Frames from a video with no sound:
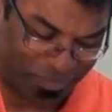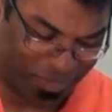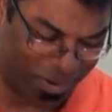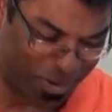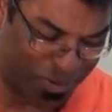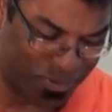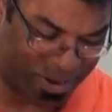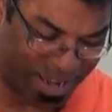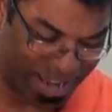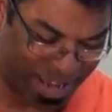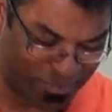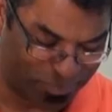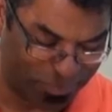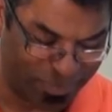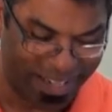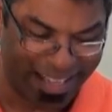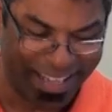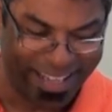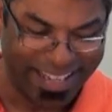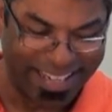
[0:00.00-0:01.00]
Okay,
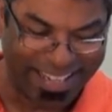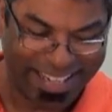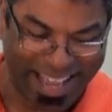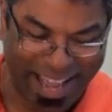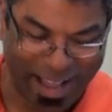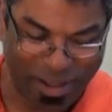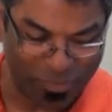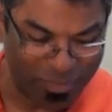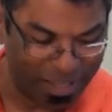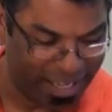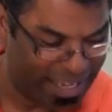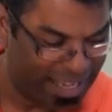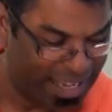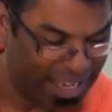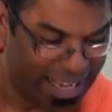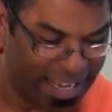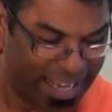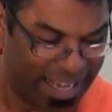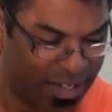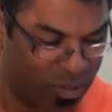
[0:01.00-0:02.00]
now
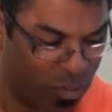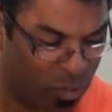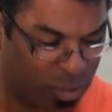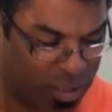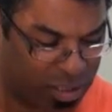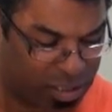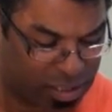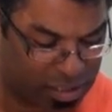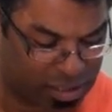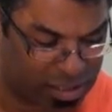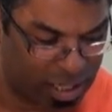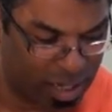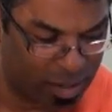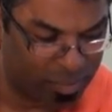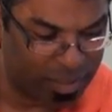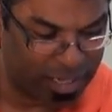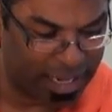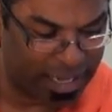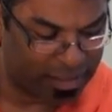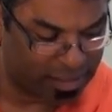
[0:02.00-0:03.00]
in order to
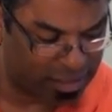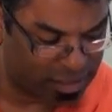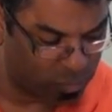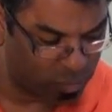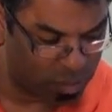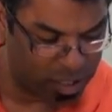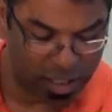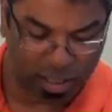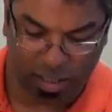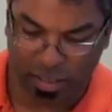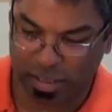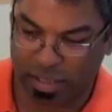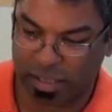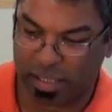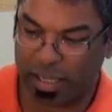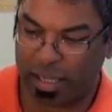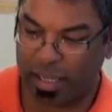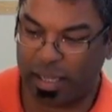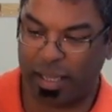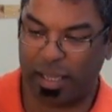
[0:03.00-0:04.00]
terminate this, we could,
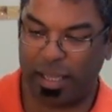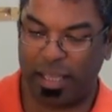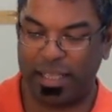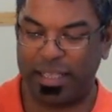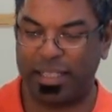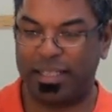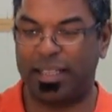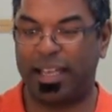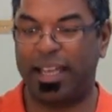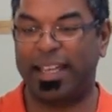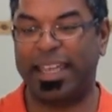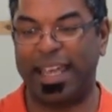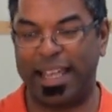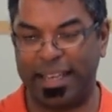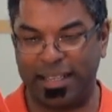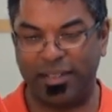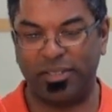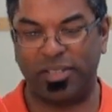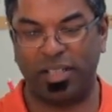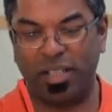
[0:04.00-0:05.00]

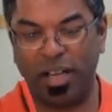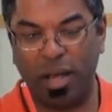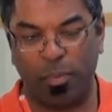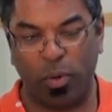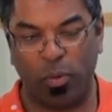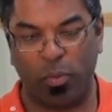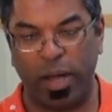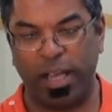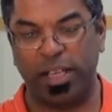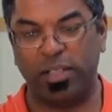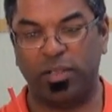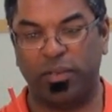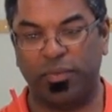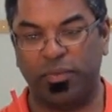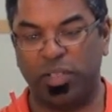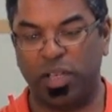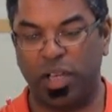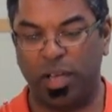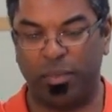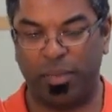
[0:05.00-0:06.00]
again, there's a number of ways
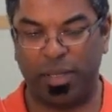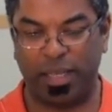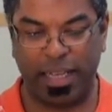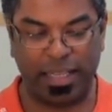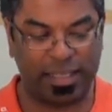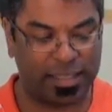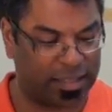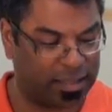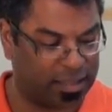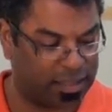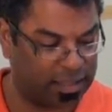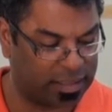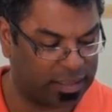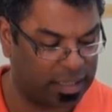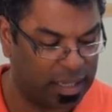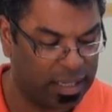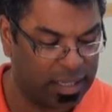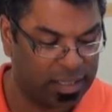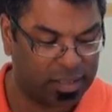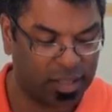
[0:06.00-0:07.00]
of terminating
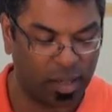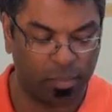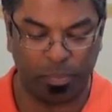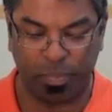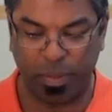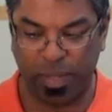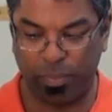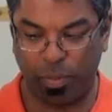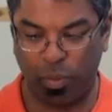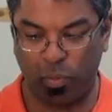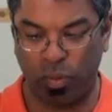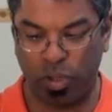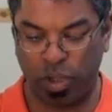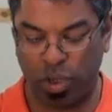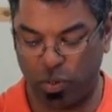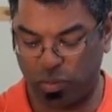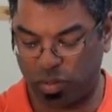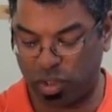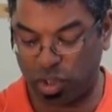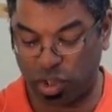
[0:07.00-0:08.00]
this. Some people will
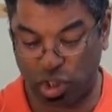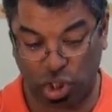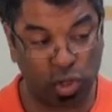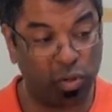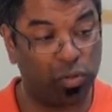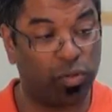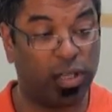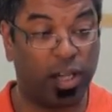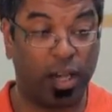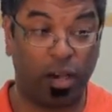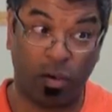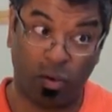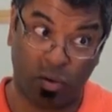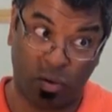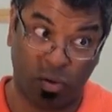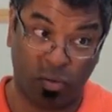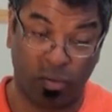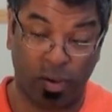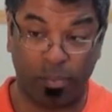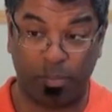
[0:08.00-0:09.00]
use a junior
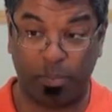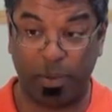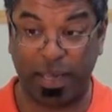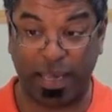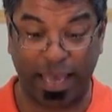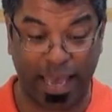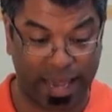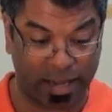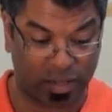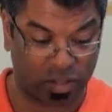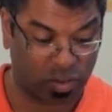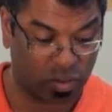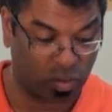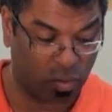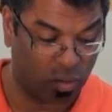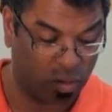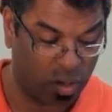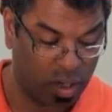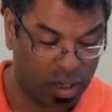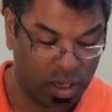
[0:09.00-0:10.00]
or a big
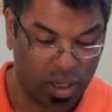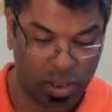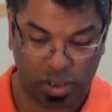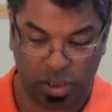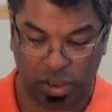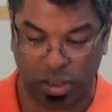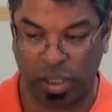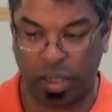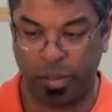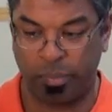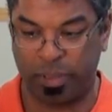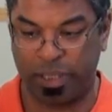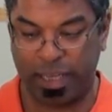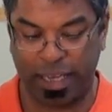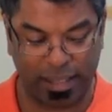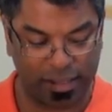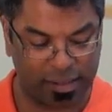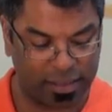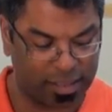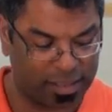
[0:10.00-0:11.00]
hacksaw to
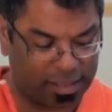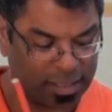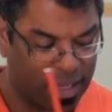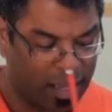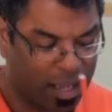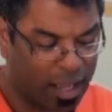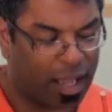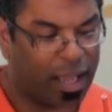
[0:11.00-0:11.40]
terminate this.